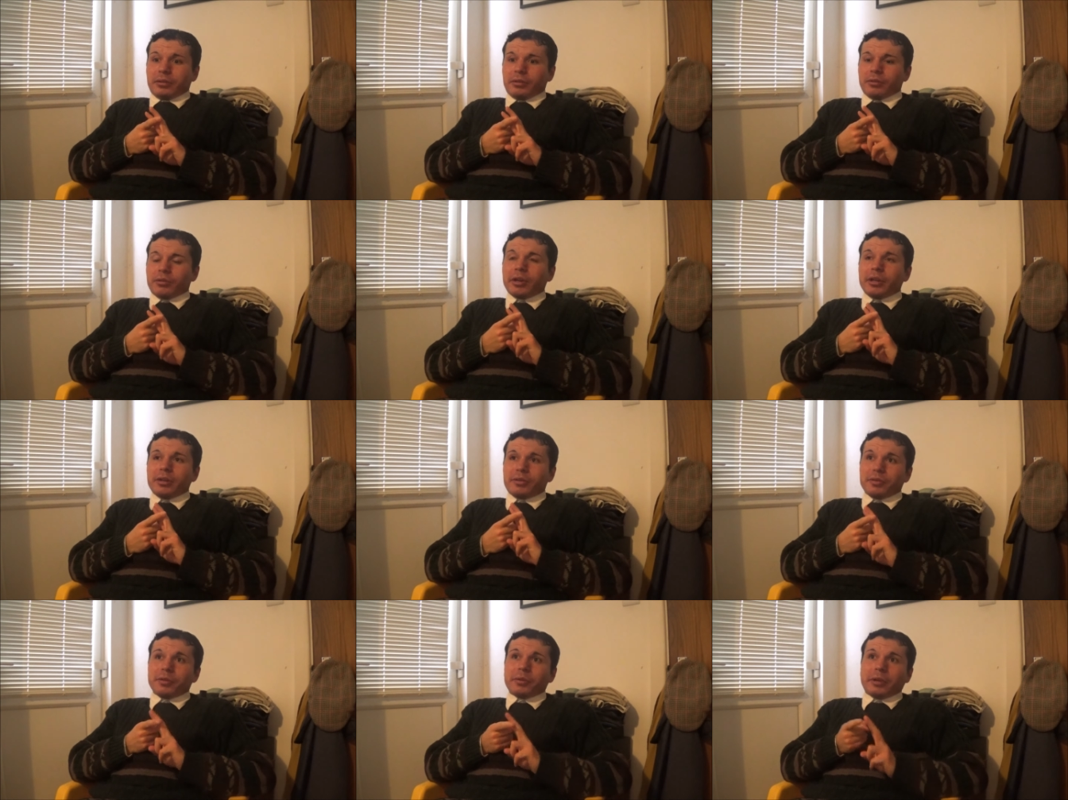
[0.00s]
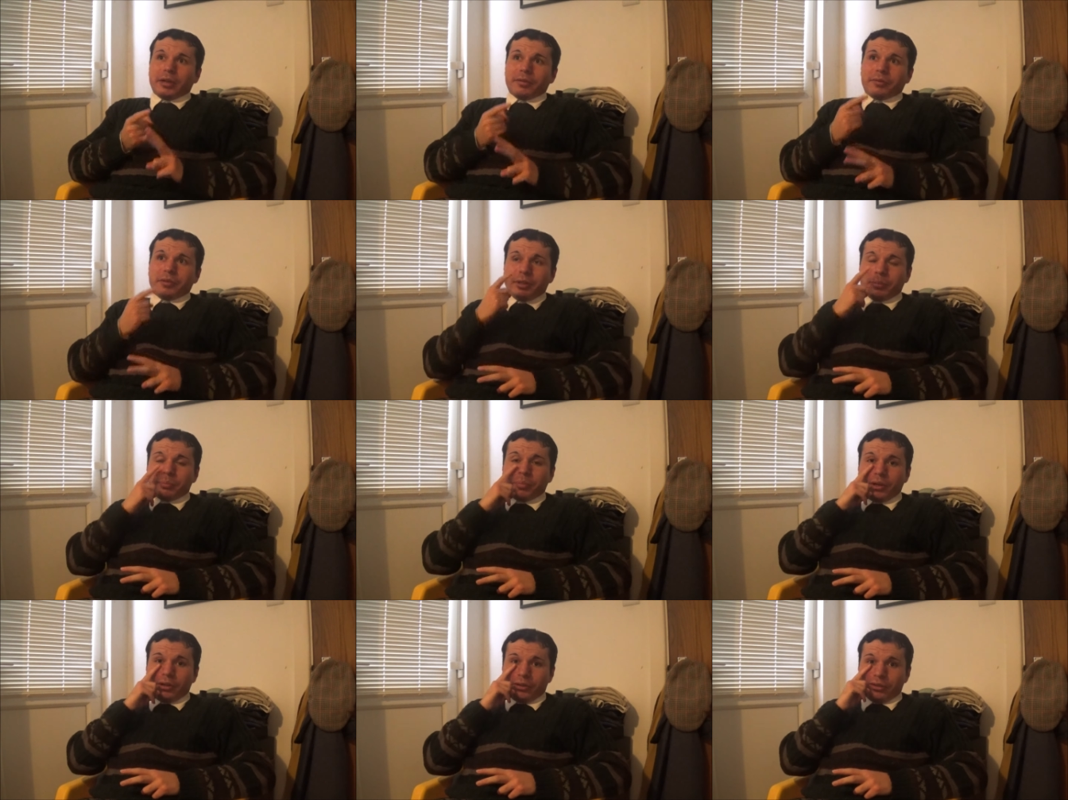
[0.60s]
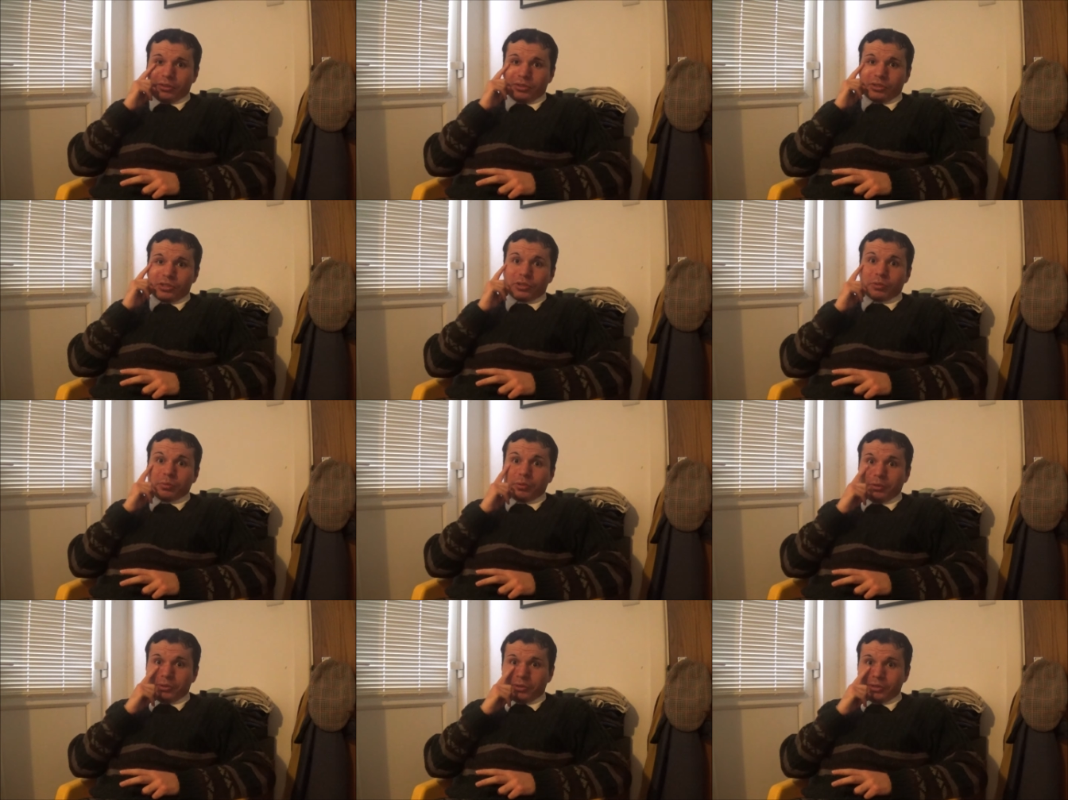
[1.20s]
grateful lovely bonds
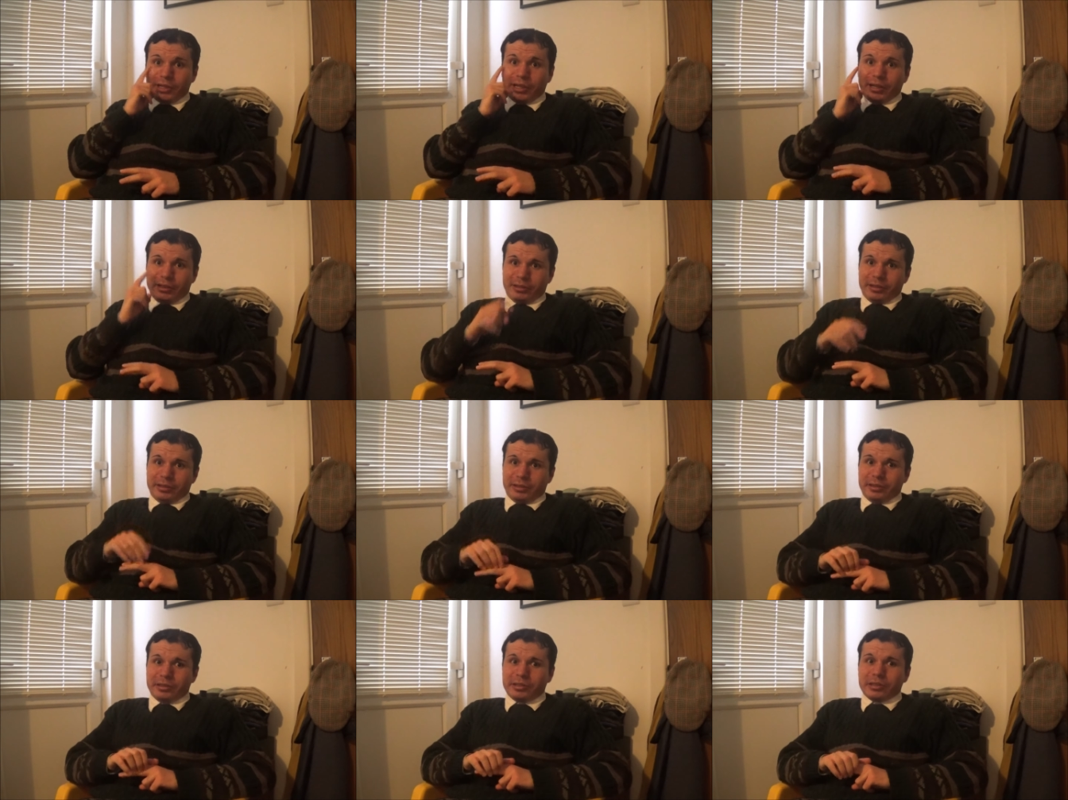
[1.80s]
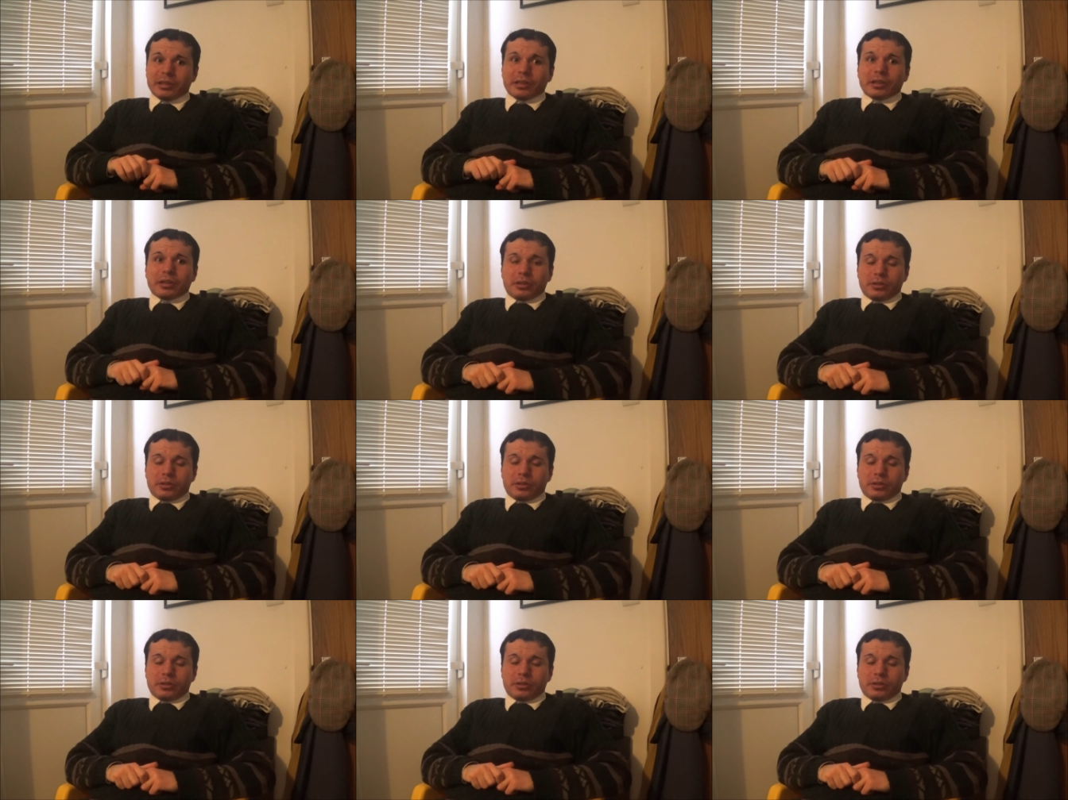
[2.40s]
towards others.